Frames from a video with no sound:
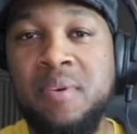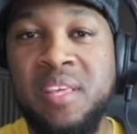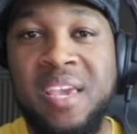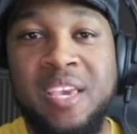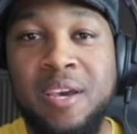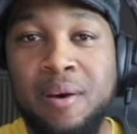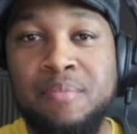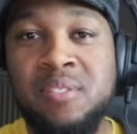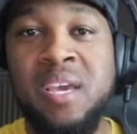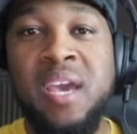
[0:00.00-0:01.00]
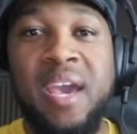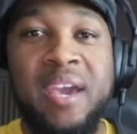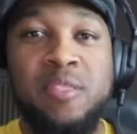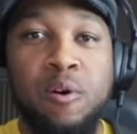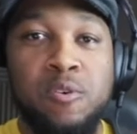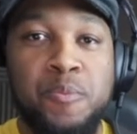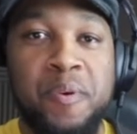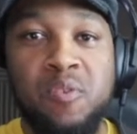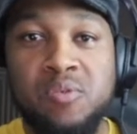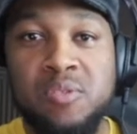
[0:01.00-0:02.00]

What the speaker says: of the hymns and those spiritual